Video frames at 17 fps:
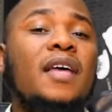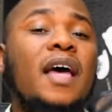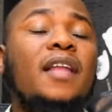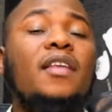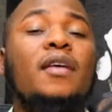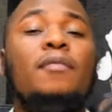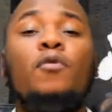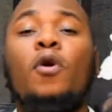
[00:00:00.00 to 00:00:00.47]

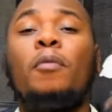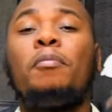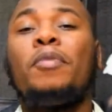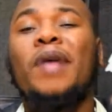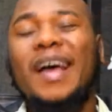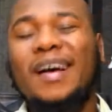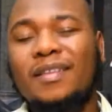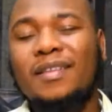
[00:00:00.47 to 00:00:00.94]
at a more
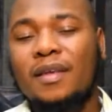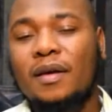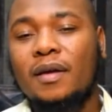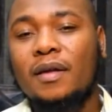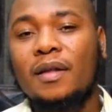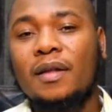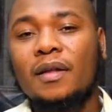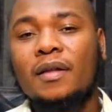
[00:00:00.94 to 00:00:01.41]

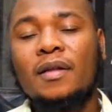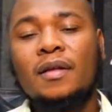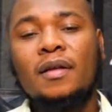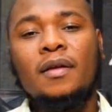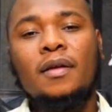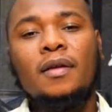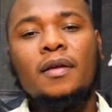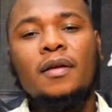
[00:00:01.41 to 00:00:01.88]
practical
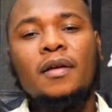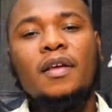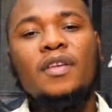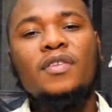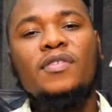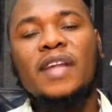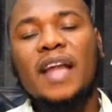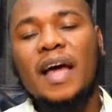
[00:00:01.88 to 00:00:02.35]

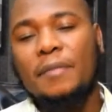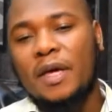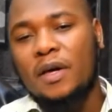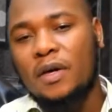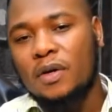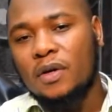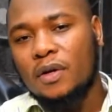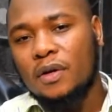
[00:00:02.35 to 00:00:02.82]

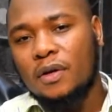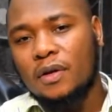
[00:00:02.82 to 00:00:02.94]
Islamic